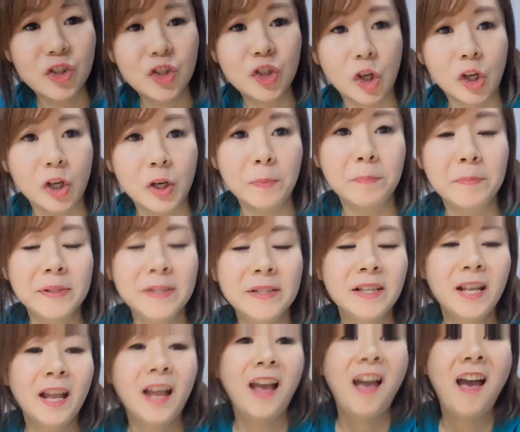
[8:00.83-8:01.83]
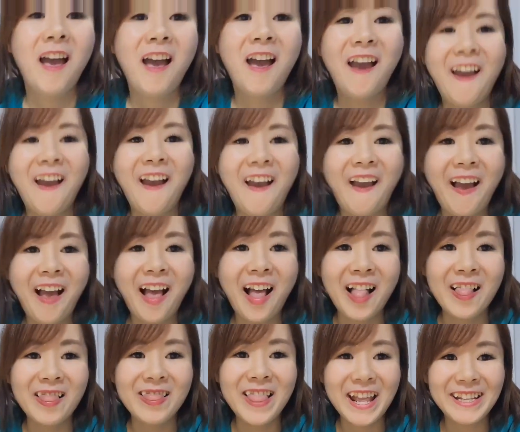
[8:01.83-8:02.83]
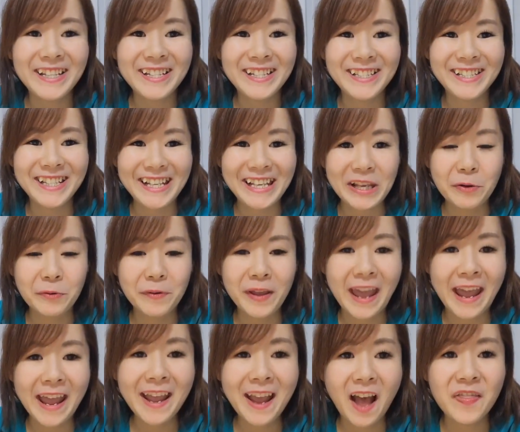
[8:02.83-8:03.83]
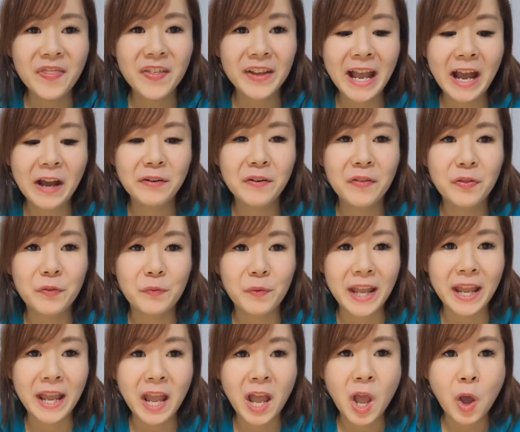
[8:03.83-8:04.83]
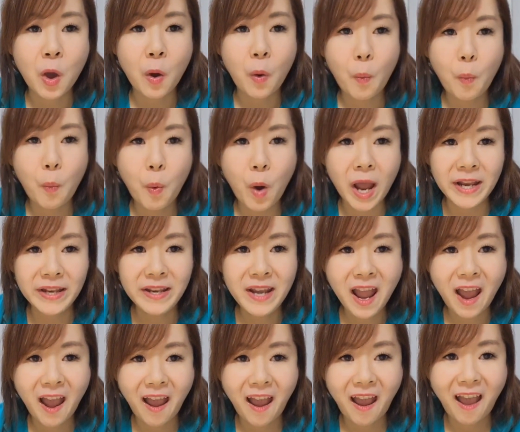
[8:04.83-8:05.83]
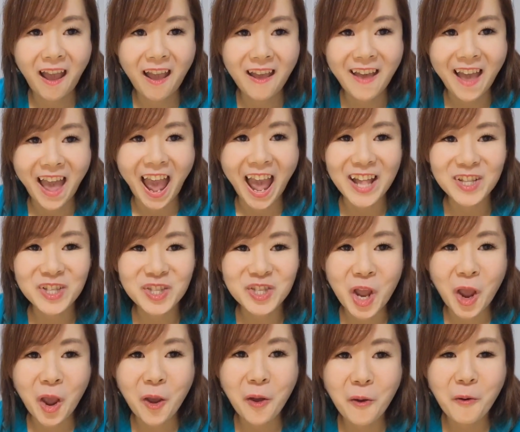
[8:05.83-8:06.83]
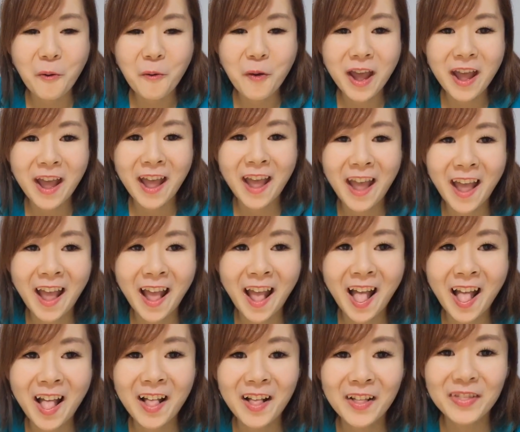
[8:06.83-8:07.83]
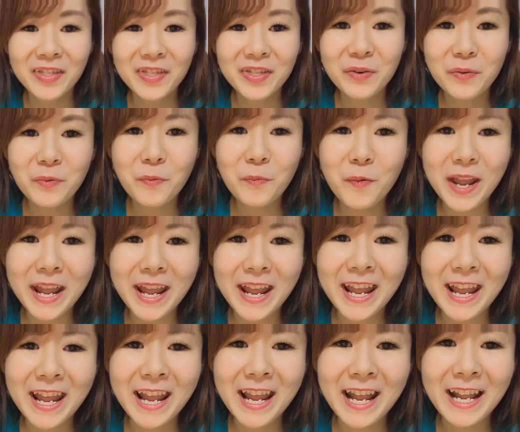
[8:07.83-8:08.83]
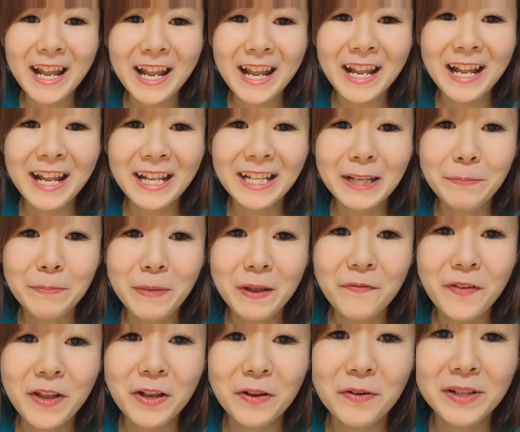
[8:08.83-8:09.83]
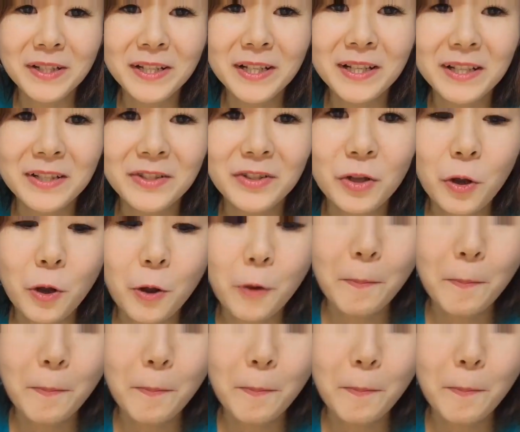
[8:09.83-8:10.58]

also known as germs? Let's see, okay? On the count of 3. 1, 2, 3. Dip my